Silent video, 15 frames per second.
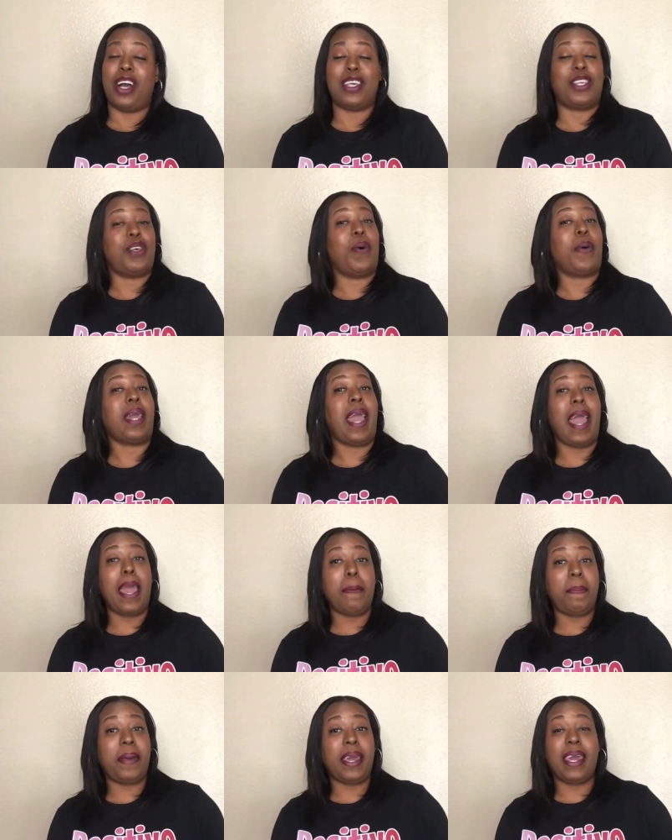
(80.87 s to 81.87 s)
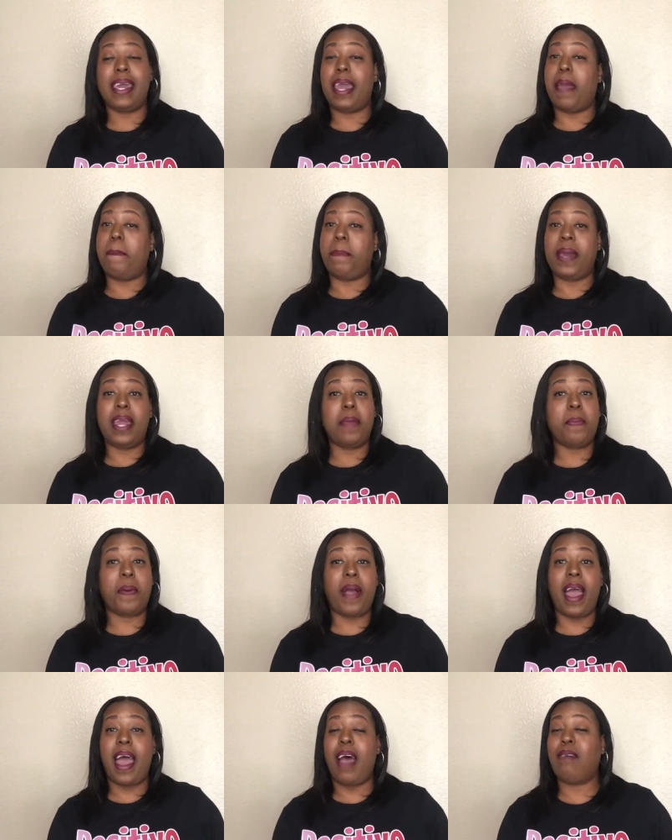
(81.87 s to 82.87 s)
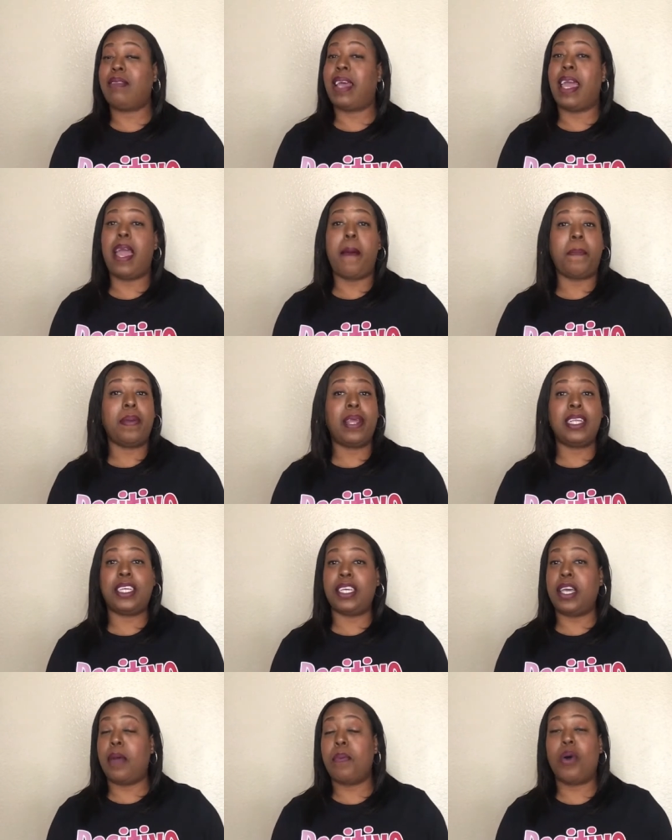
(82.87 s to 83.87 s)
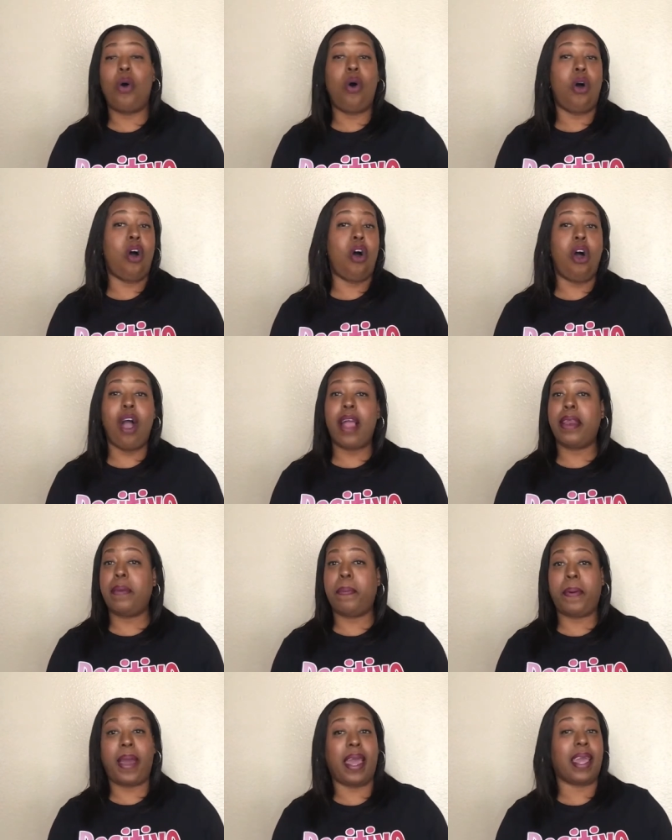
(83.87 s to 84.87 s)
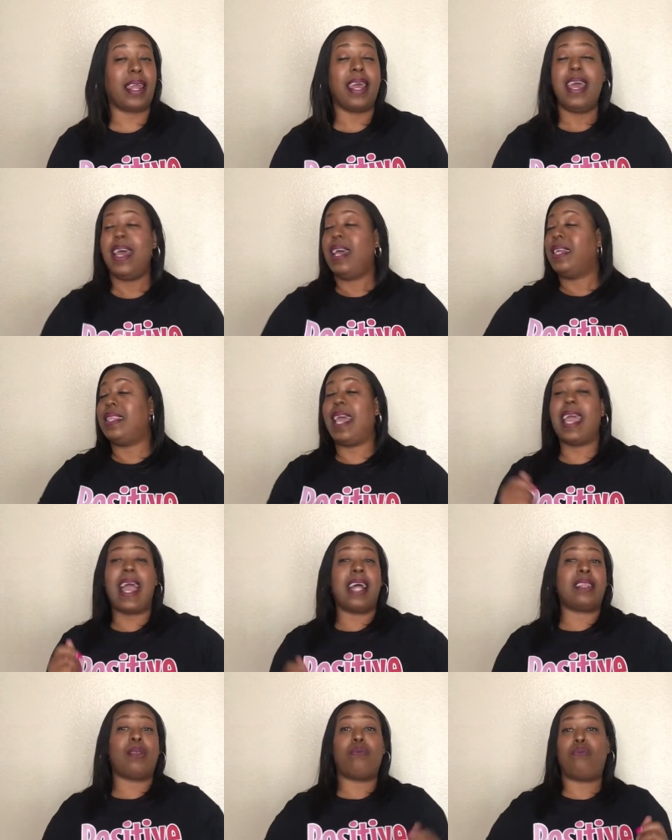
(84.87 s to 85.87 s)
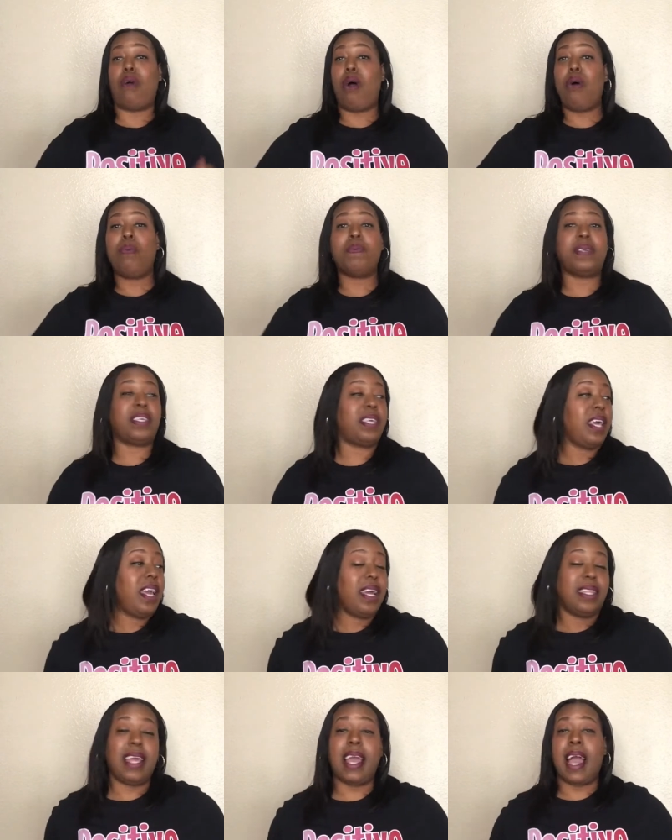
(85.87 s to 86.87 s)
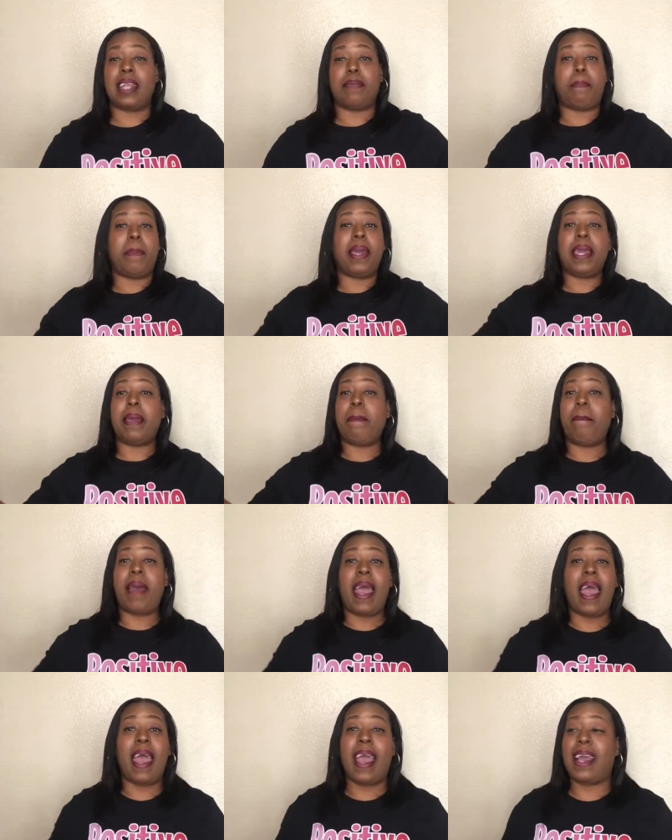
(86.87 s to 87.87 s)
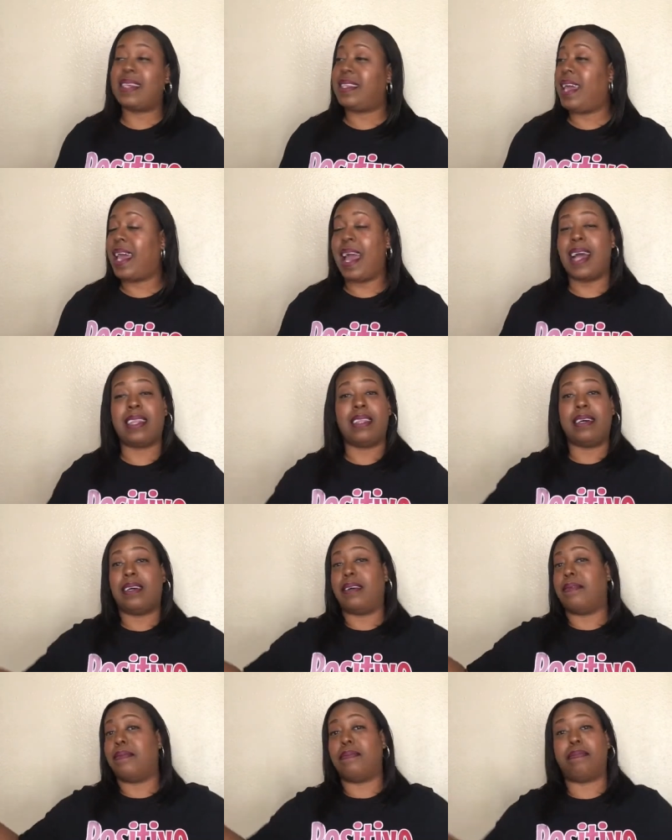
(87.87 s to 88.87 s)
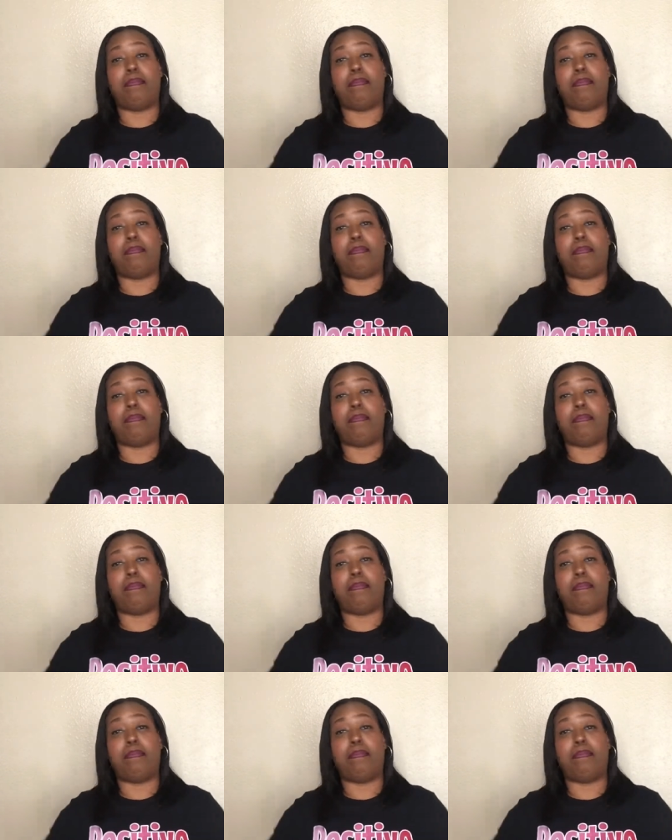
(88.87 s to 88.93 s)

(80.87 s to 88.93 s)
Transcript: y'all. So KP and Penny Proud, they up in the gym going hard in the paint. They got the ropes. They got the bean bags. They got the